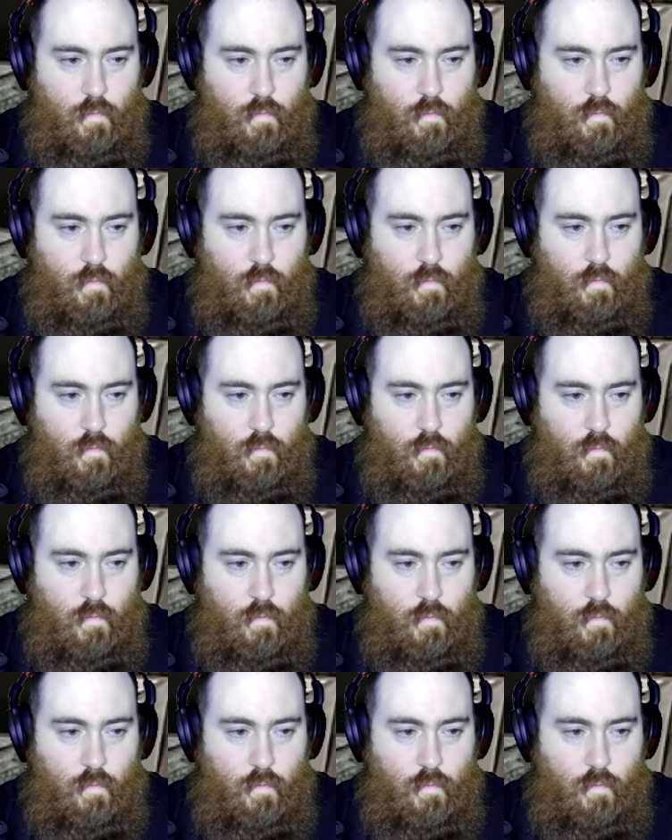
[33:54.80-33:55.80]

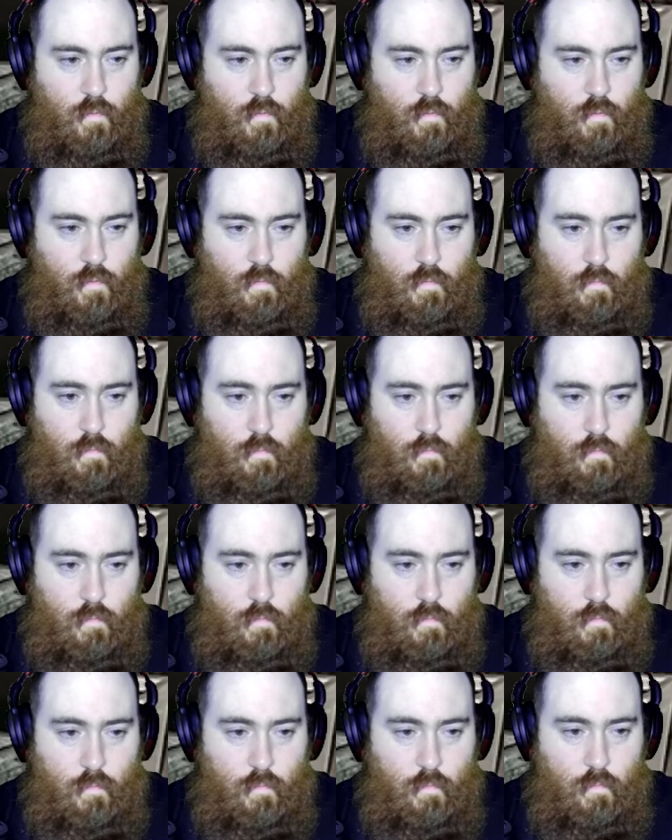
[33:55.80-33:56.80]

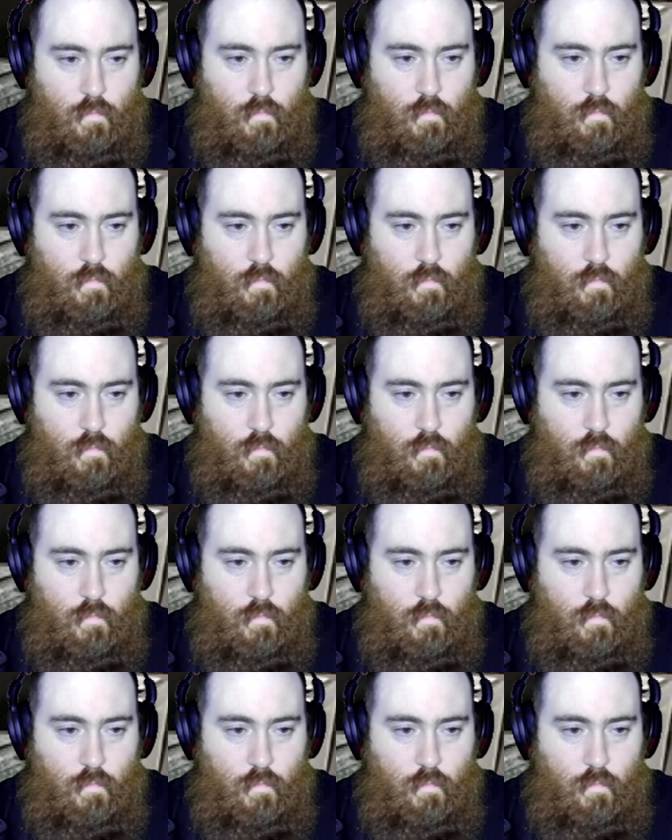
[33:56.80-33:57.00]
Nothing is said.